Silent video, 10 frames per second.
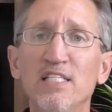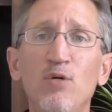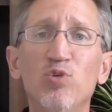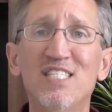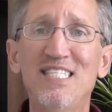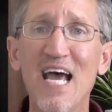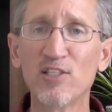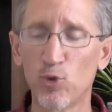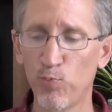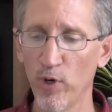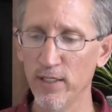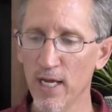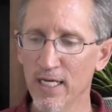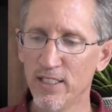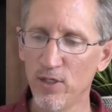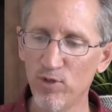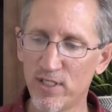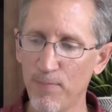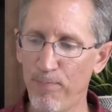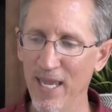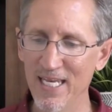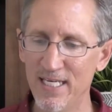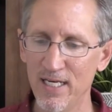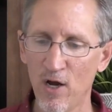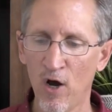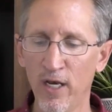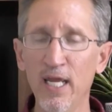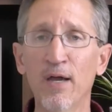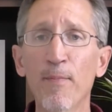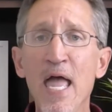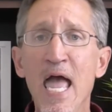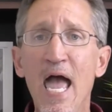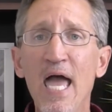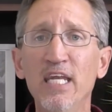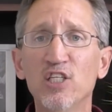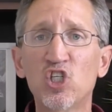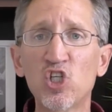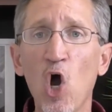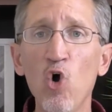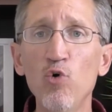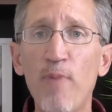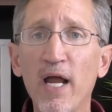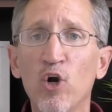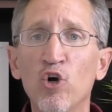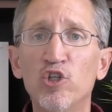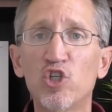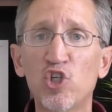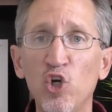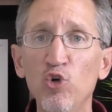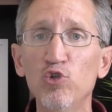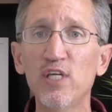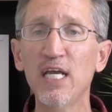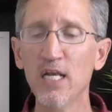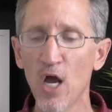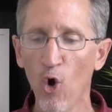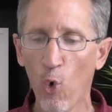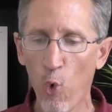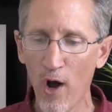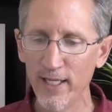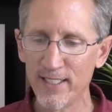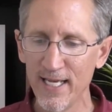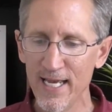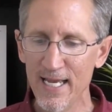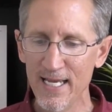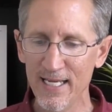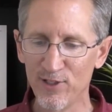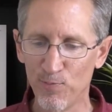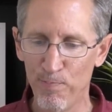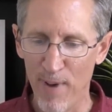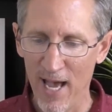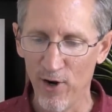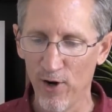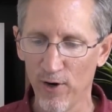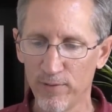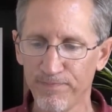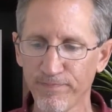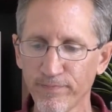She was desperate. She was dependent on him. And it showed by her choosing what is better.